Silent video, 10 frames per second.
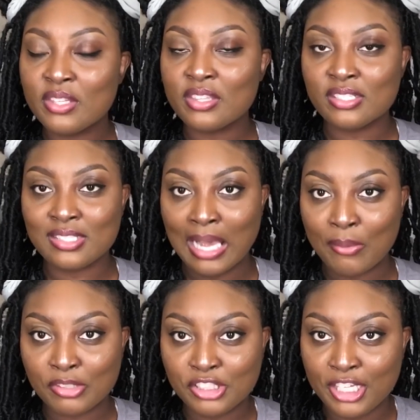the
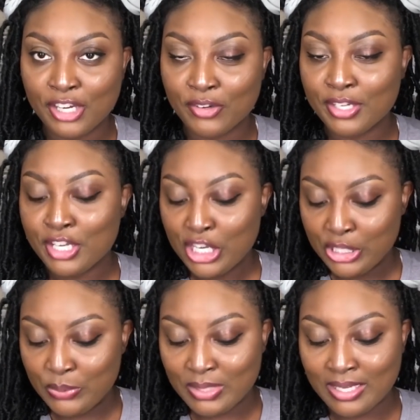sour cherry.
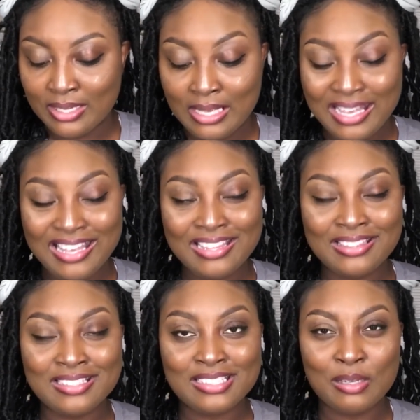You get
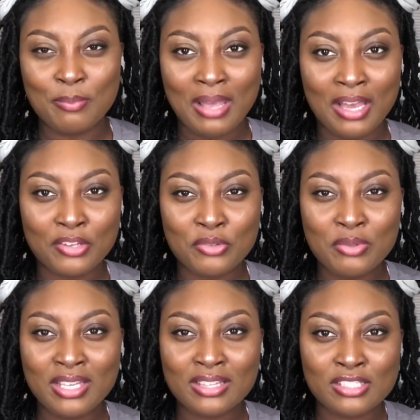the tobacco, you
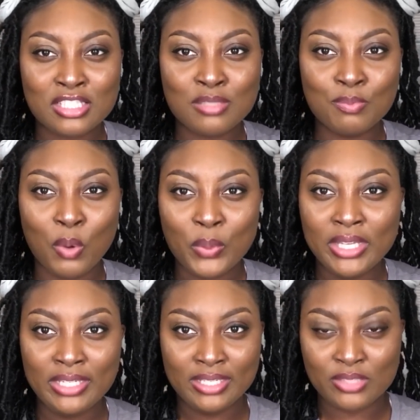get the
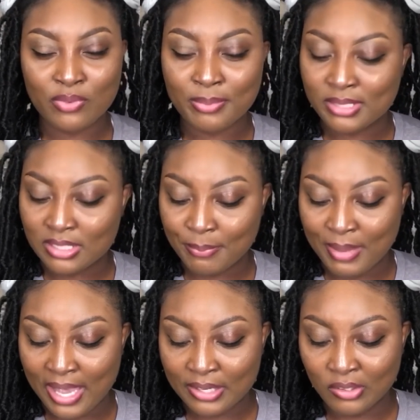smokiness from the
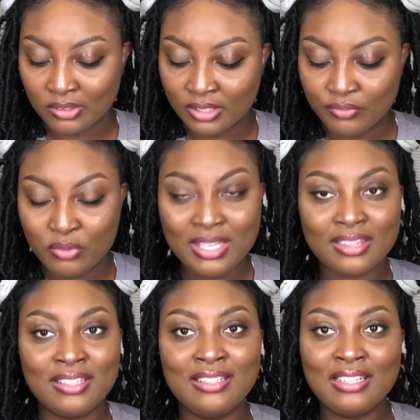tobacco leaf. You
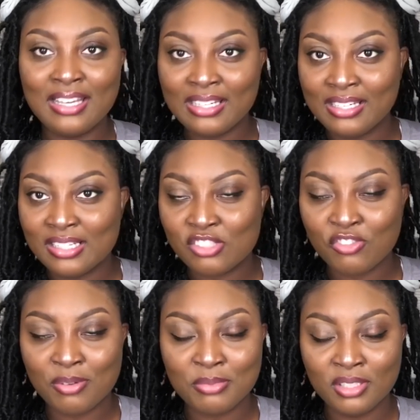get the nuttiness
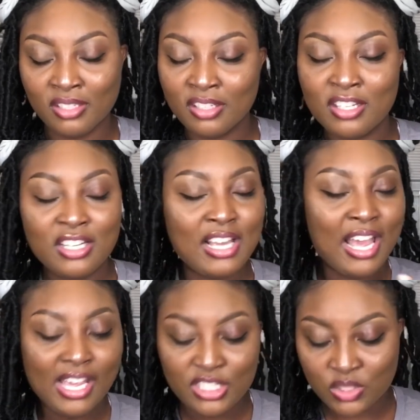from the
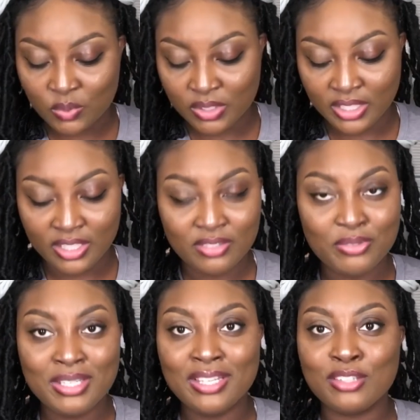hazelnut. You
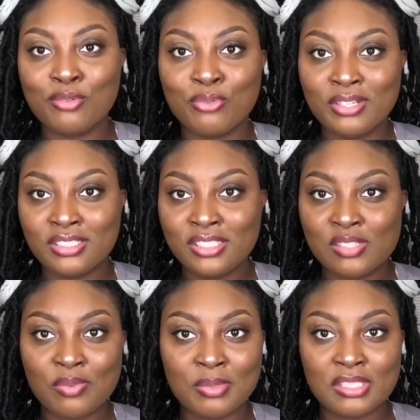get the richness
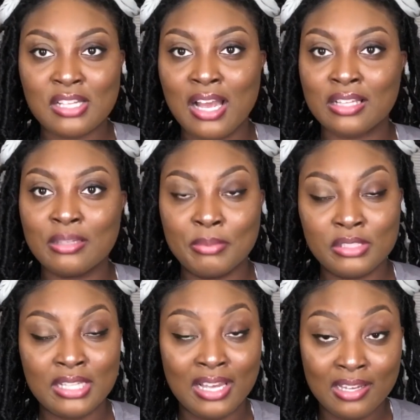from the chocolate,
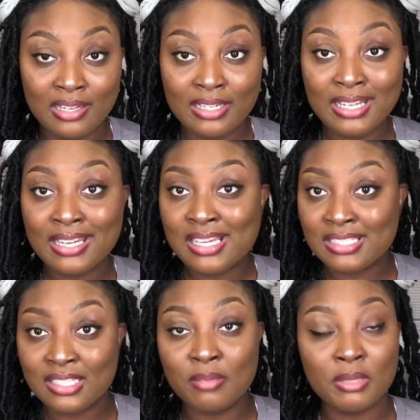but that honey and that
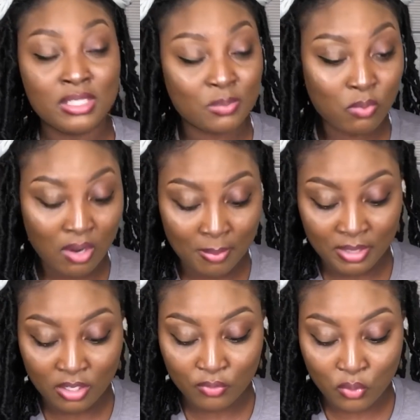cinnamon is
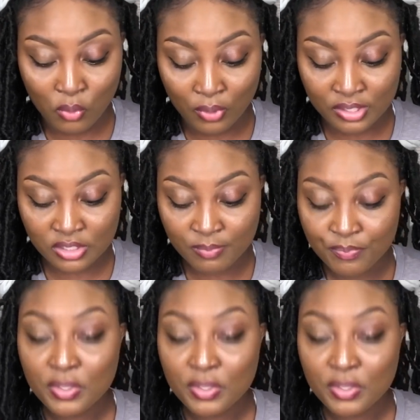prominent, of course.